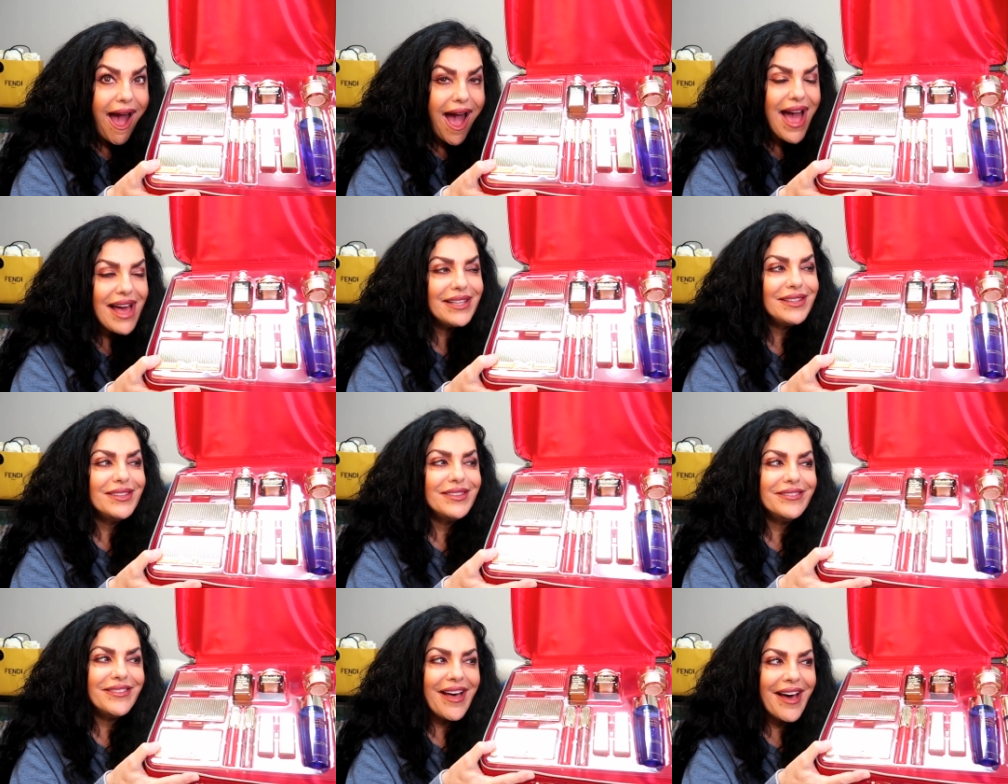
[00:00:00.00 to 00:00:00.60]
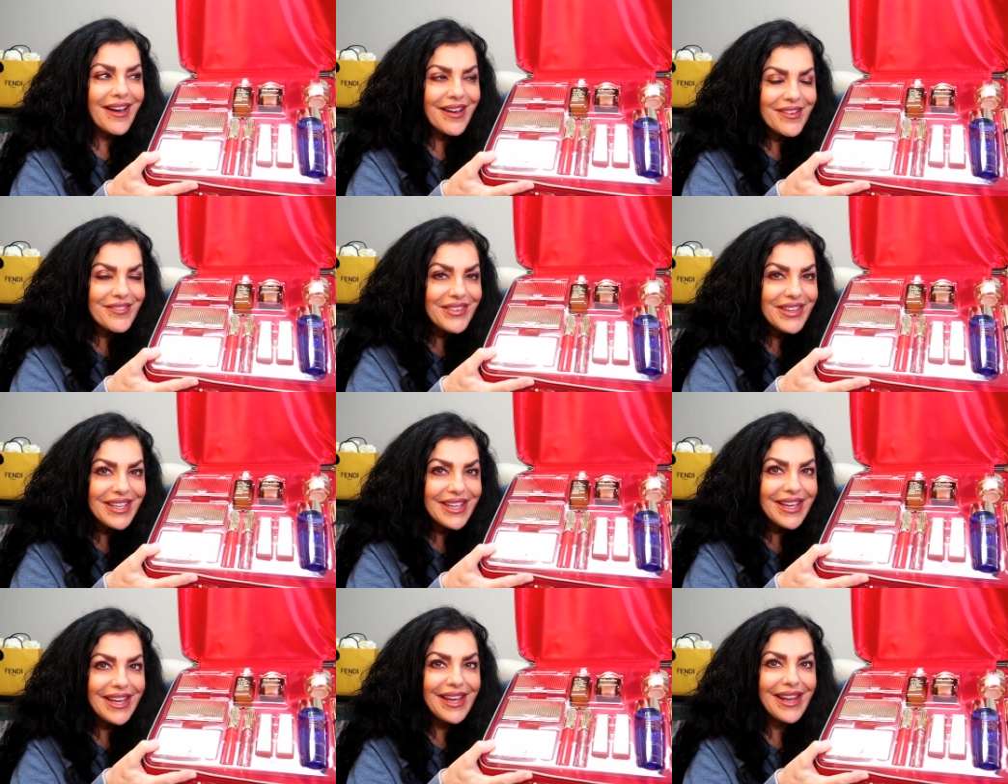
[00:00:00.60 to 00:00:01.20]
I love
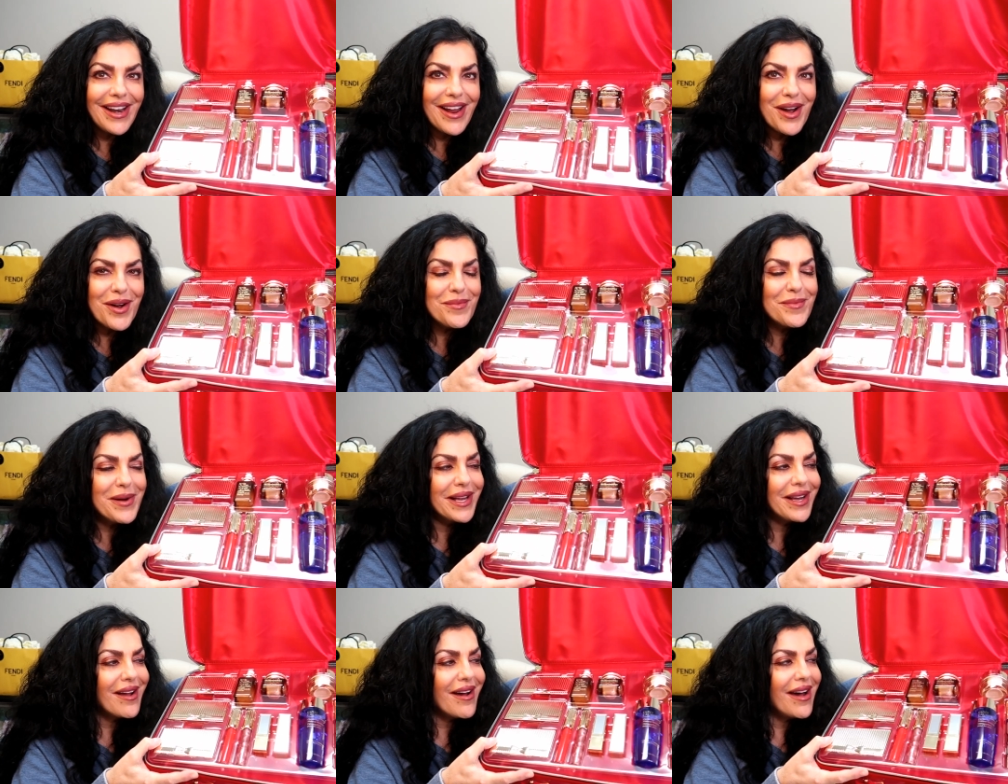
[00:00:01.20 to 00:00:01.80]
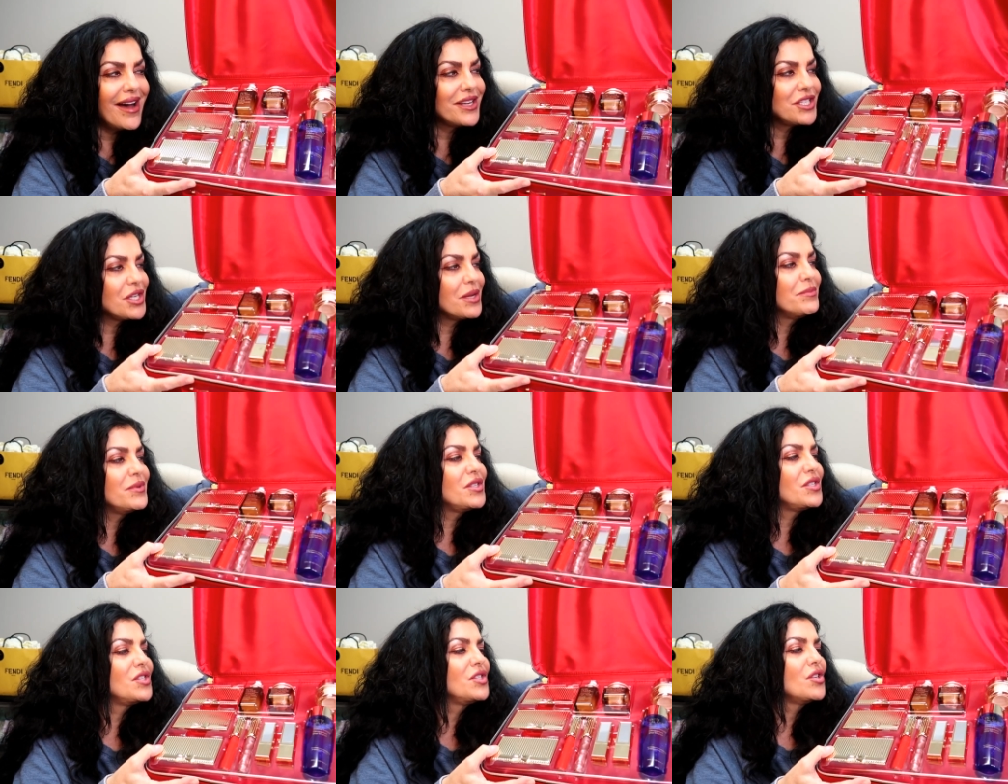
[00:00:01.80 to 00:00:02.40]
it. Oh my gosh,
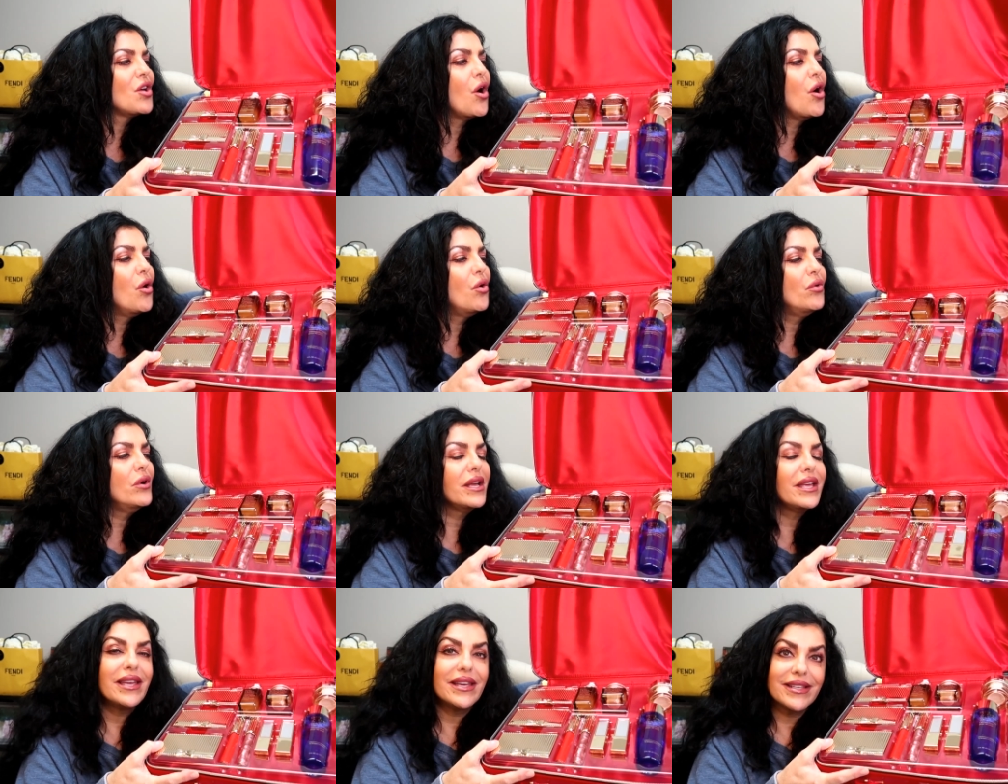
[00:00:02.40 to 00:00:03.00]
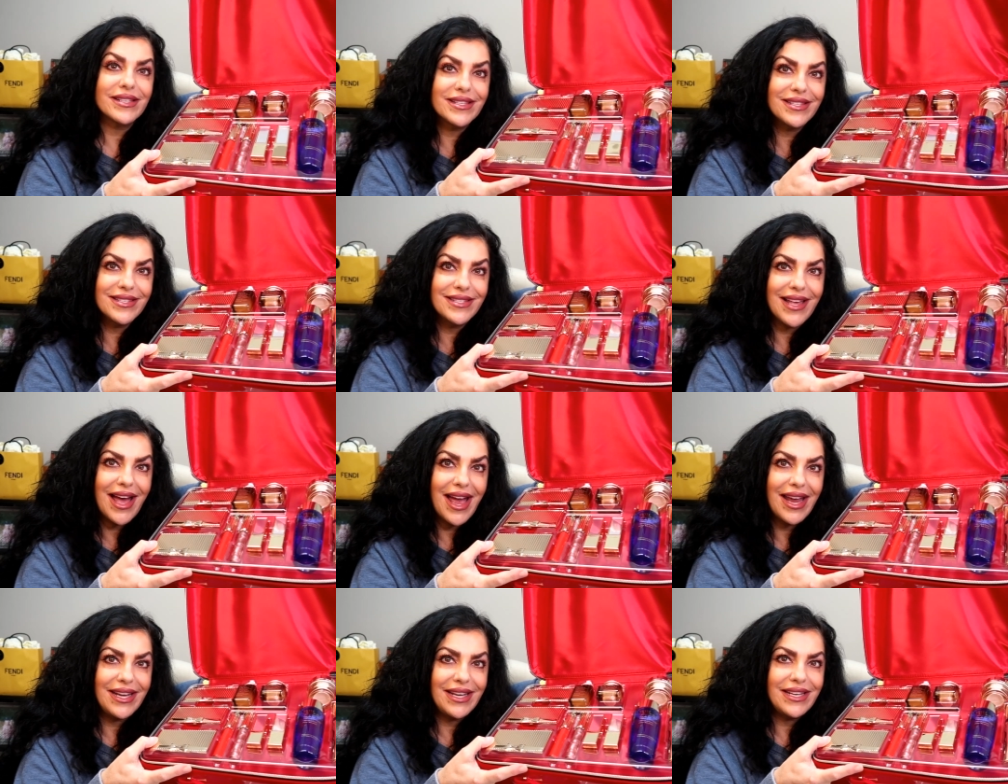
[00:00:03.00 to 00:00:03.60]
I'm so
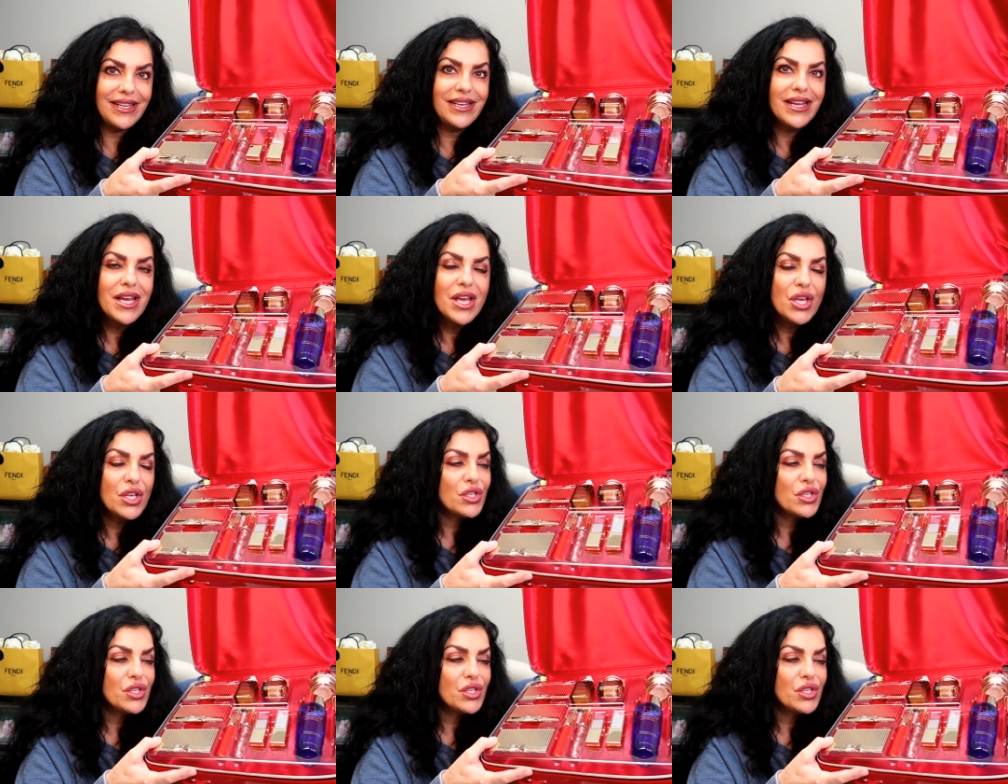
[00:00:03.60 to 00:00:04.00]
excited.